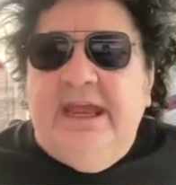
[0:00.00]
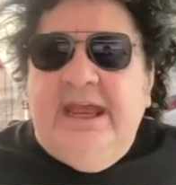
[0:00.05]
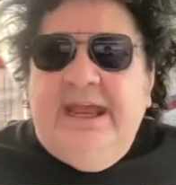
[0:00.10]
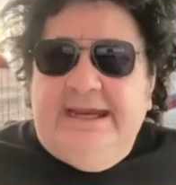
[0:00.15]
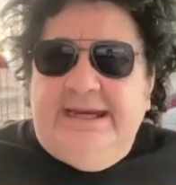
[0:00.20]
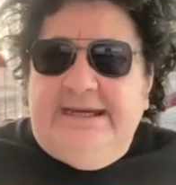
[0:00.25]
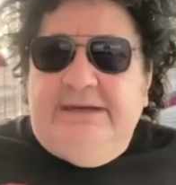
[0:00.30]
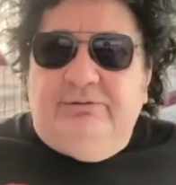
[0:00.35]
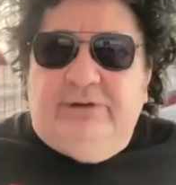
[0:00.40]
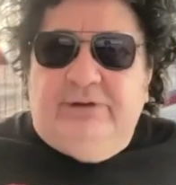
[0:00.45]

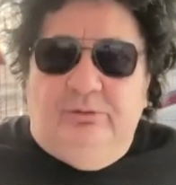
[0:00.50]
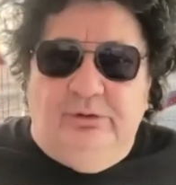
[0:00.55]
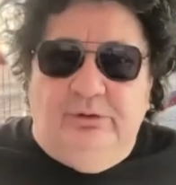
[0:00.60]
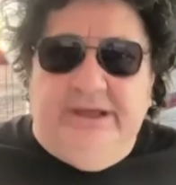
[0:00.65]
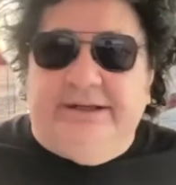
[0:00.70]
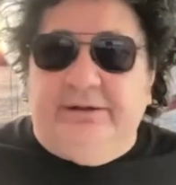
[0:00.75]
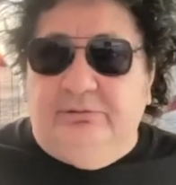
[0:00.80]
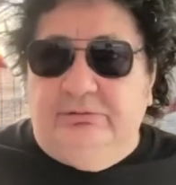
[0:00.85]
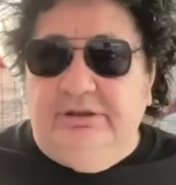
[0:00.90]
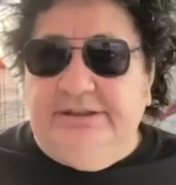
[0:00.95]
Anyway, we
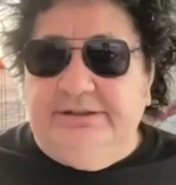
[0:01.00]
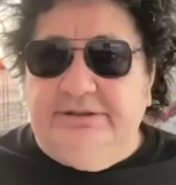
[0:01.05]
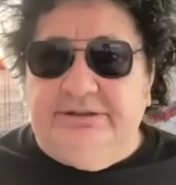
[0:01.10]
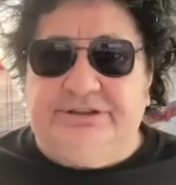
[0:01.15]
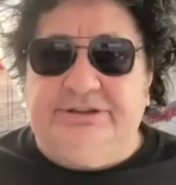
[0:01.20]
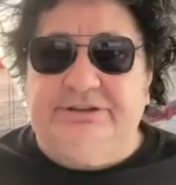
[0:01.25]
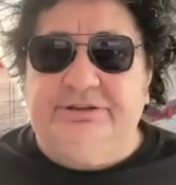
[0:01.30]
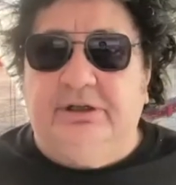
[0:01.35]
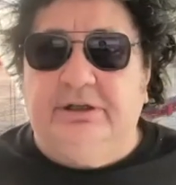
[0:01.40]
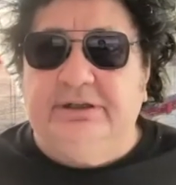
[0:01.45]
had a really good
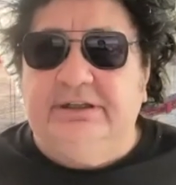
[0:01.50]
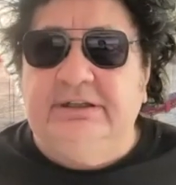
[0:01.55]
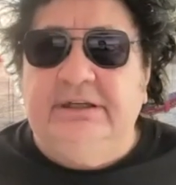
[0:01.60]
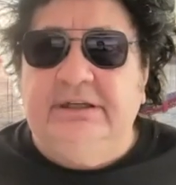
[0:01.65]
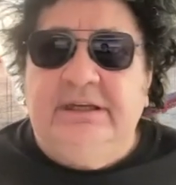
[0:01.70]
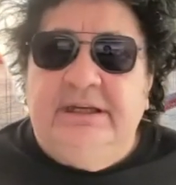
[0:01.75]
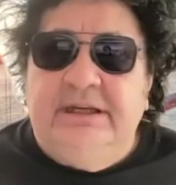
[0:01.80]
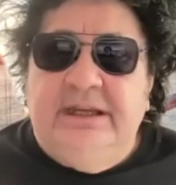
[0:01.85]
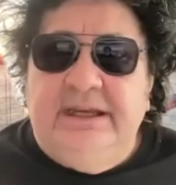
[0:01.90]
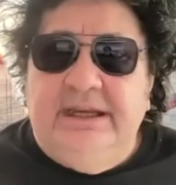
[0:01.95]
shot,
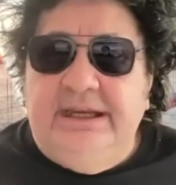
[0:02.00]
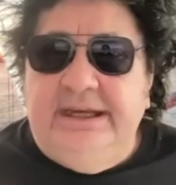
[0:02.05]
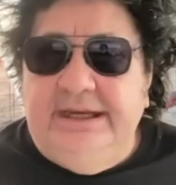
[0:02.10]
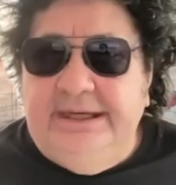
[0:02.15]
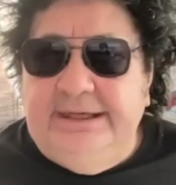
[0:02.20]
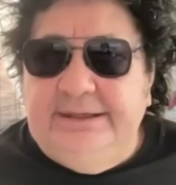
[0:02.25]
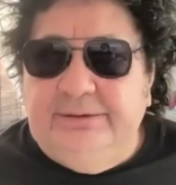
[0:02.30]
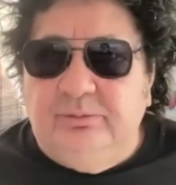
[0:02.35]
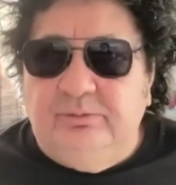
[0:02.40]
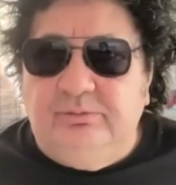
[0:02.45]

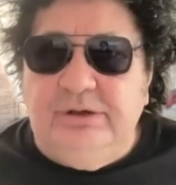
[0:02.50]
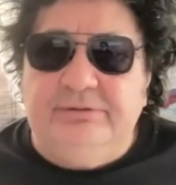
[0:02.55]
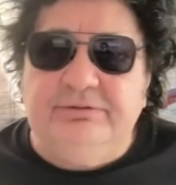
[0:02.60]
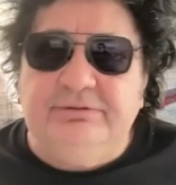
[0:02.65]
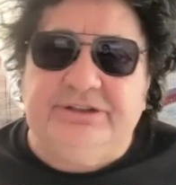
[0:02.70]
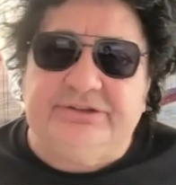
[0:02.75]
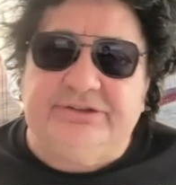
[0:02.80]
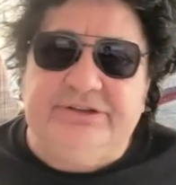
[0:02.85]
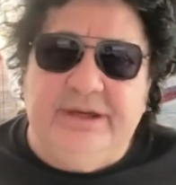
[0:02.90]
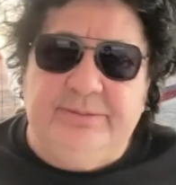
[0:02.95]
and we were
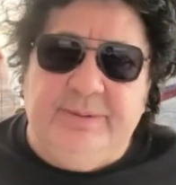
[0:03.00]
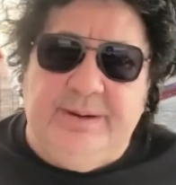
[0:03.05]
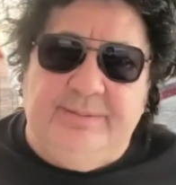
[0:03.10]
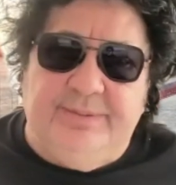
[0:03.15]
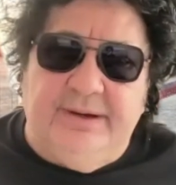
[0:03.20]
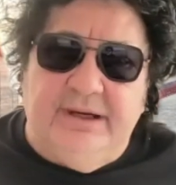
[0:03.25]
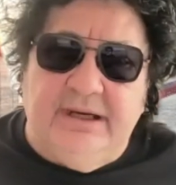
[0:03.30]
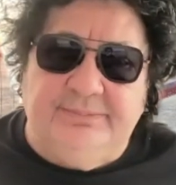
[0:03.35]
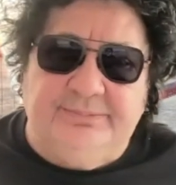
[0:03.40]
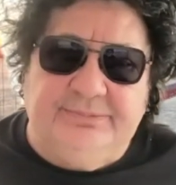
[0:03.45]
just hippie
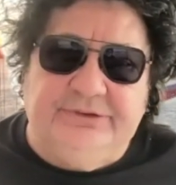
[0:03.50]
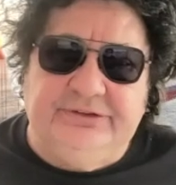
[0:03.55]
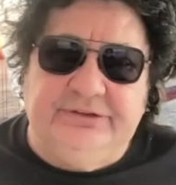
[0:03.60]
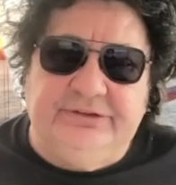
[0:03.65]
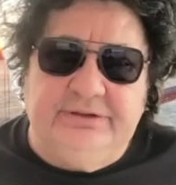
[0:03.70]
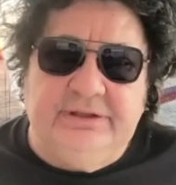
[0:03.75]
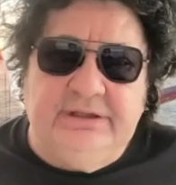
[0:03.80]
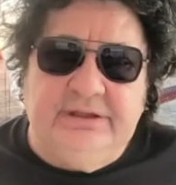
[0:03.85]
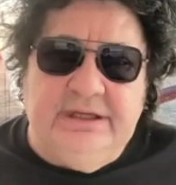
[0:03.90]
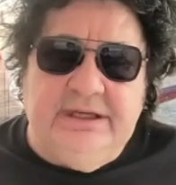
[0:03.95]

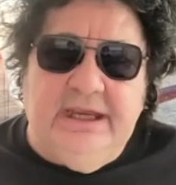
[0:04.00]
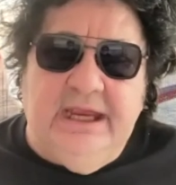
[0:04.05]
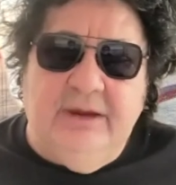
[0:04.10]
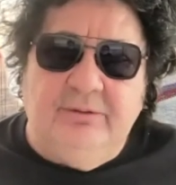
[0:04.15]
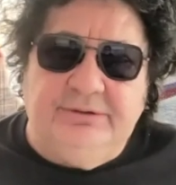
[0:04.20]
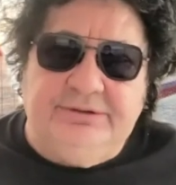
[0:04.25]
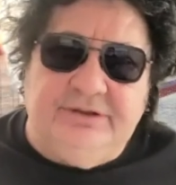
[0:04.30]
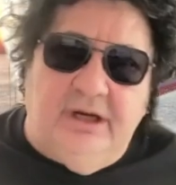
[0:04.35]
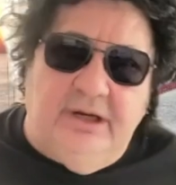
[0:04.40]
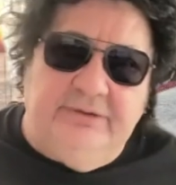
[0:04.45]
bums, and
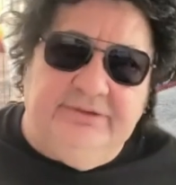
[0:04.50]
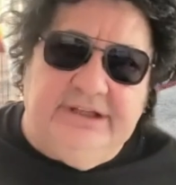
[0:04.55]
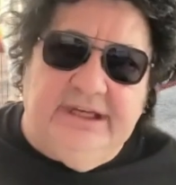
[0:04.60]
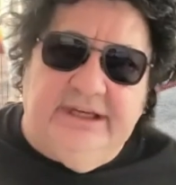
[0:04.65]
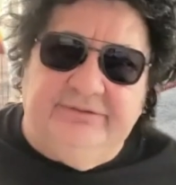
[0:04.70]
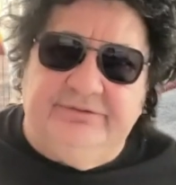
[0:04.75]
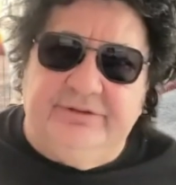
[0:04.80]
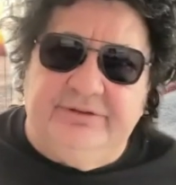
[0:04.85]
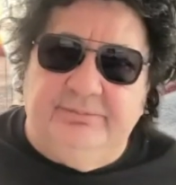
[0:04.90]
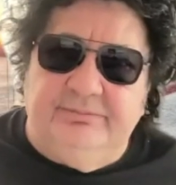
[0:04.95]
we're driving
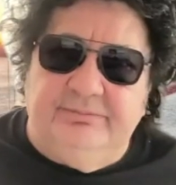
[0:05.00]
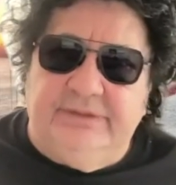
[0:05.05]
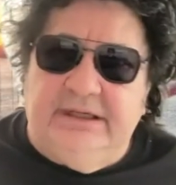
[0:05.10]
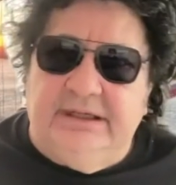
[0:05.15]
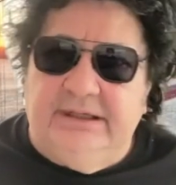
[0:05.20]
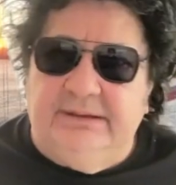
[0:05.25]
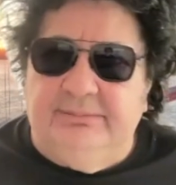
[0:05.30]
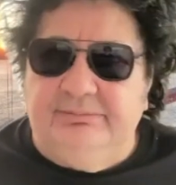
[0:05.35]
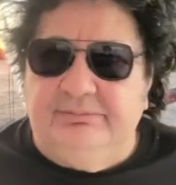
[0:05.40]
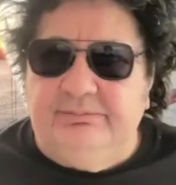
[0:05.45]
down from
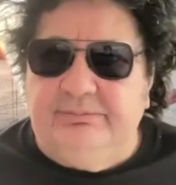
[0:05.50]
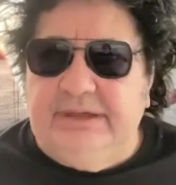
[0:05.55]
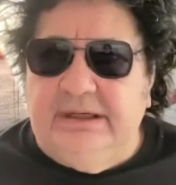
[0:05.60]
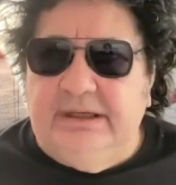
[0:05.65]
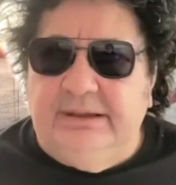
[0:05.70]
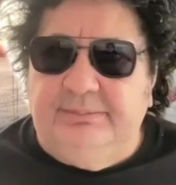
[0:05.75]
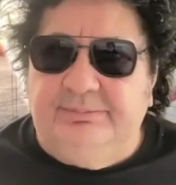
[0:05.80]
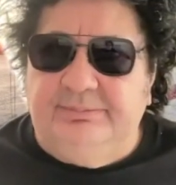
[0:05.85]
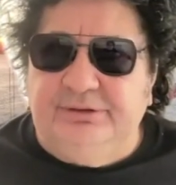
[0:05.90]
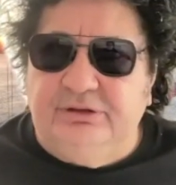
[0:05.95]

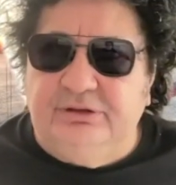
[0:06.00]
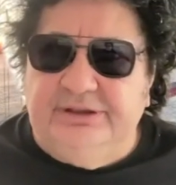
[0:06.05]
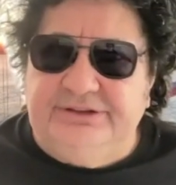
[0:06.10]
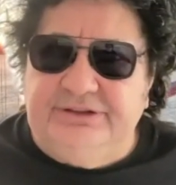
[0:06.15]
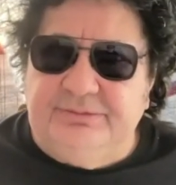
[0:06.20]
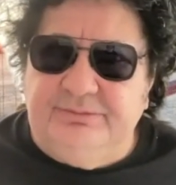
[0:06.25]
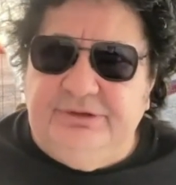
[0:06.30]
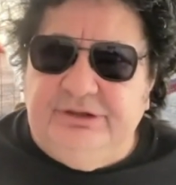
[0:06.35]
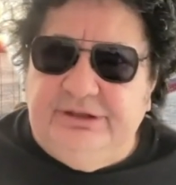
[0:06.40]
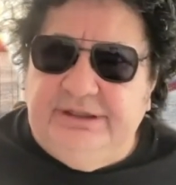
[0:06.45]
Berlin
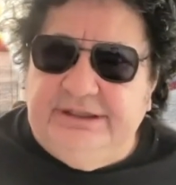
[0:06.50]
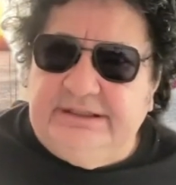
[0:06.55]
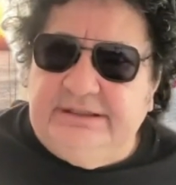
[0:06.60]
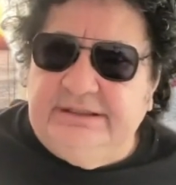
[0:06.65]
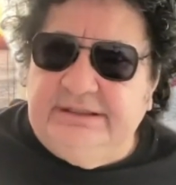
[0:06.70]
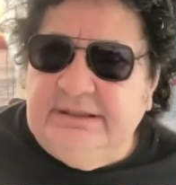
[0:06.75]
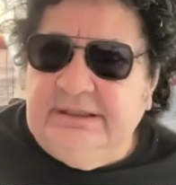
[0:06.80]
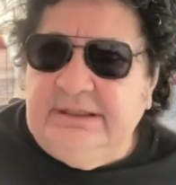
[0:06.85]
to Munich,